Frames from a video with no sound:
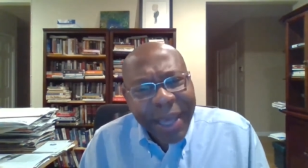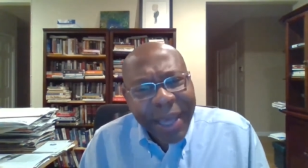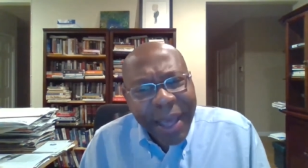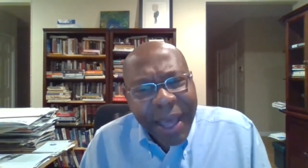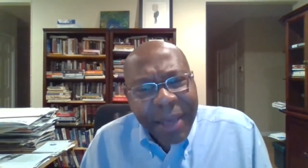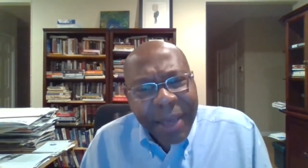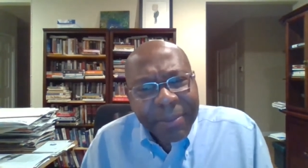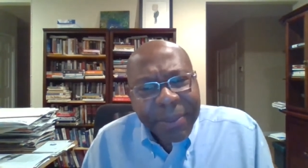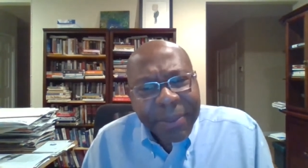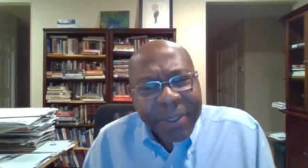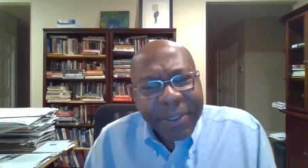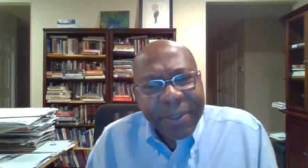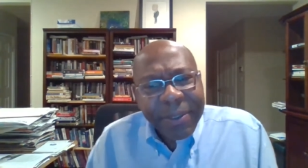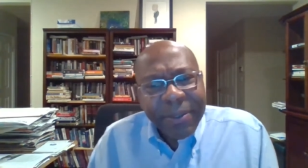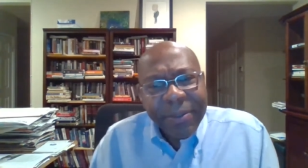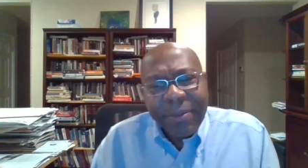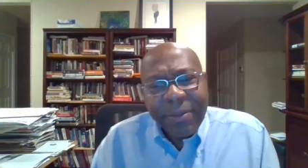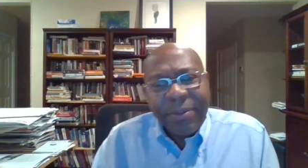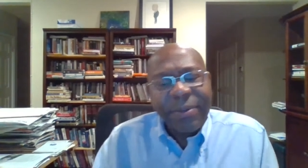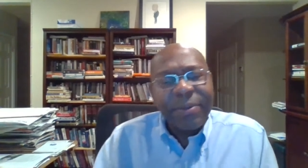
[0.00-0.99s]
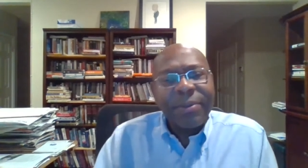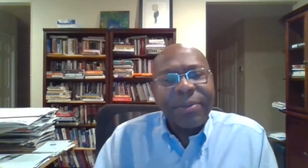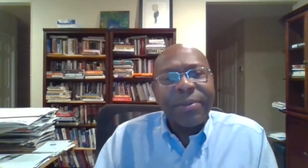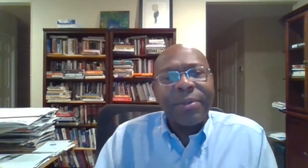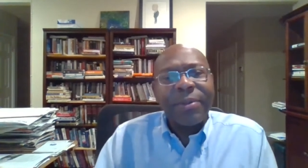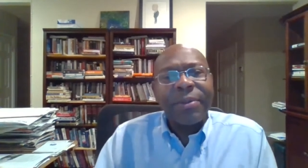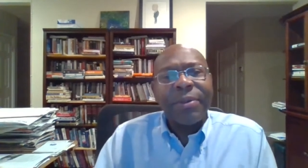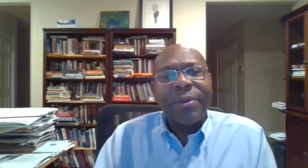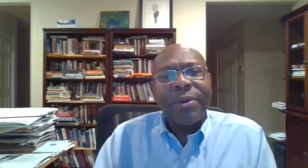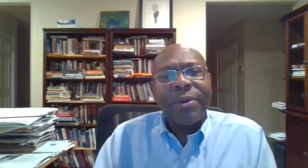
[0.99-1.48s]
cops,
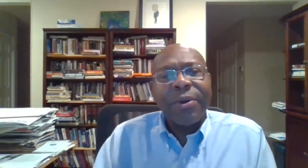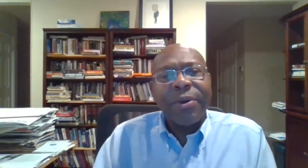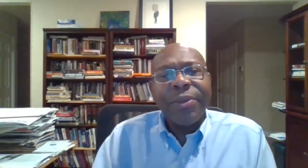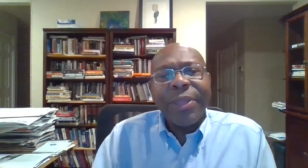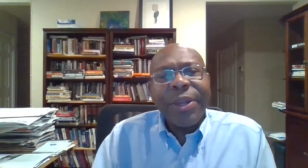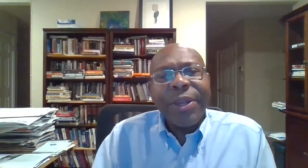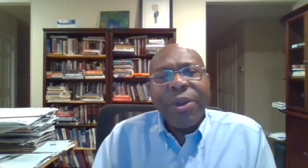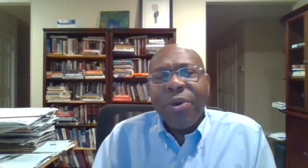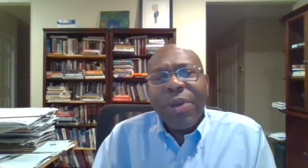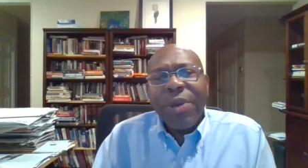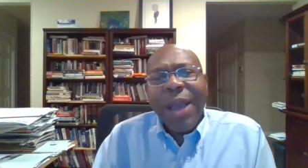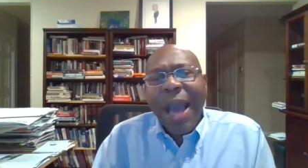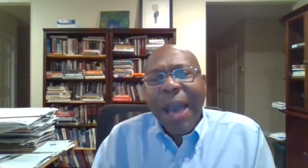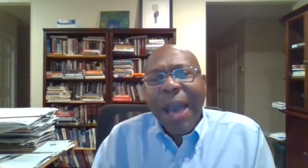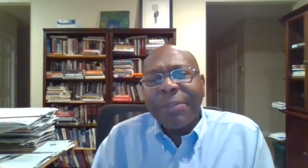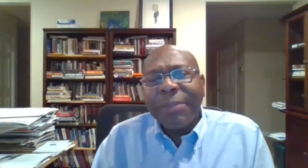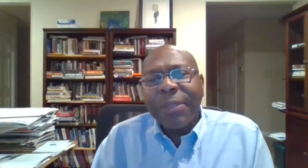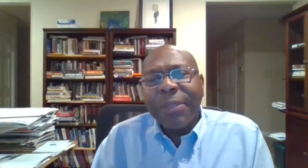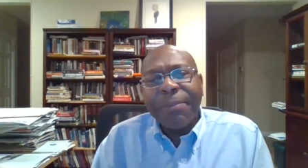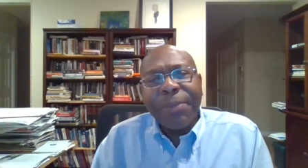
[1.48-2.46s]
or that no cops